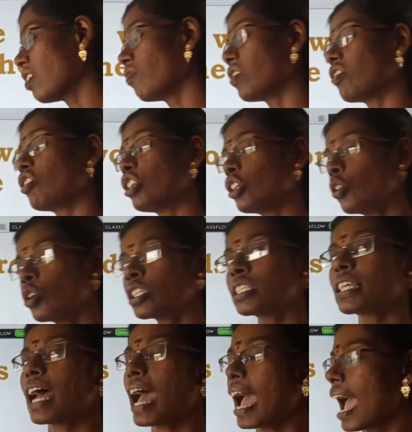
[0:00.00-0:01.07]
We will use
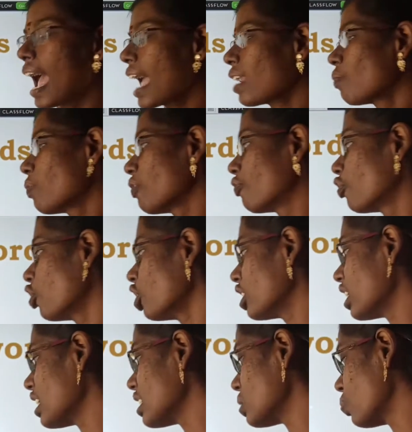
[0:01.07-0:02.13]
an before
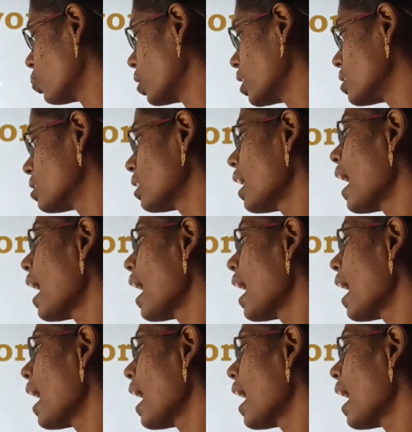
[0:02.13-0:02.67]
these words.